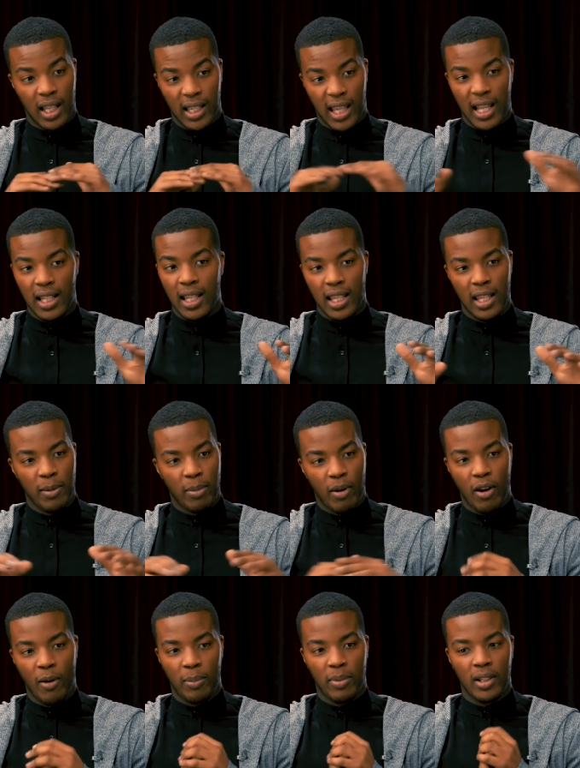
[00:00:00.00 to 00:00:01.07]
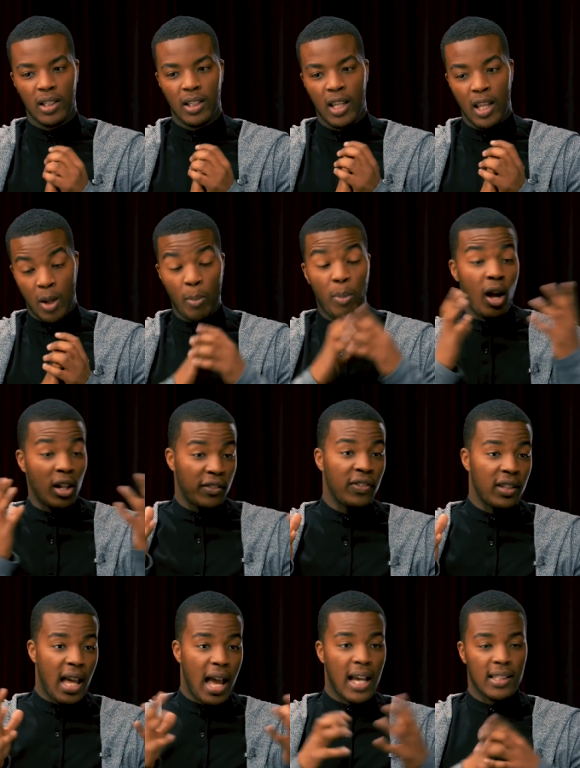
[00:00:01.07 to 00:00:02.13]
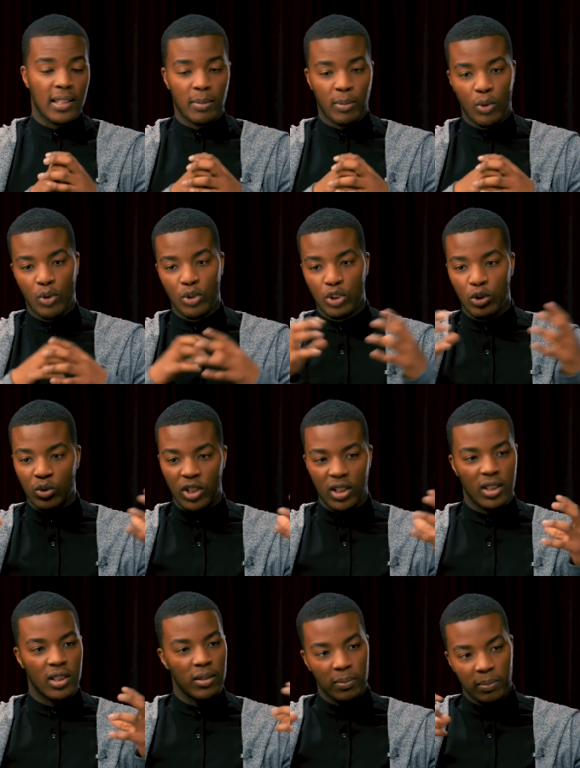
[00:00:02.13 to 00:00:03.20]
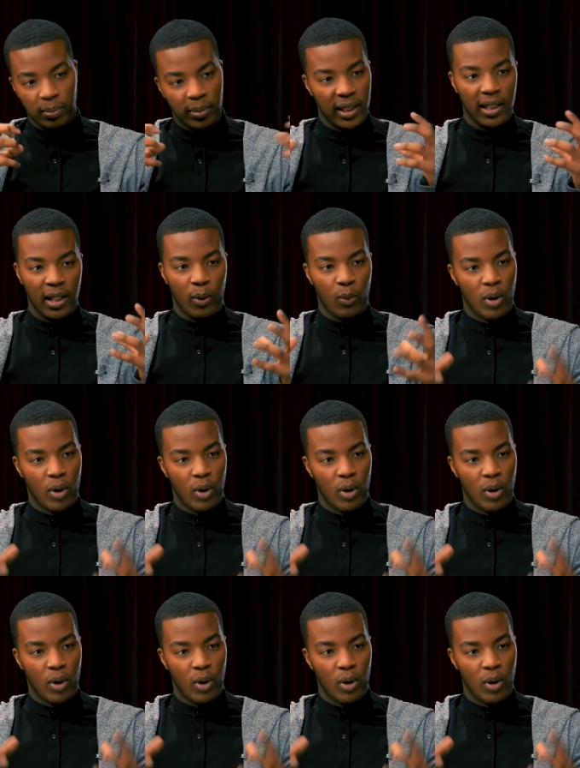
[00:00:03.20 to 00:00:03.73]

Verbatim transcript: like L A hip hop, and partly for the accent, but also just to be in that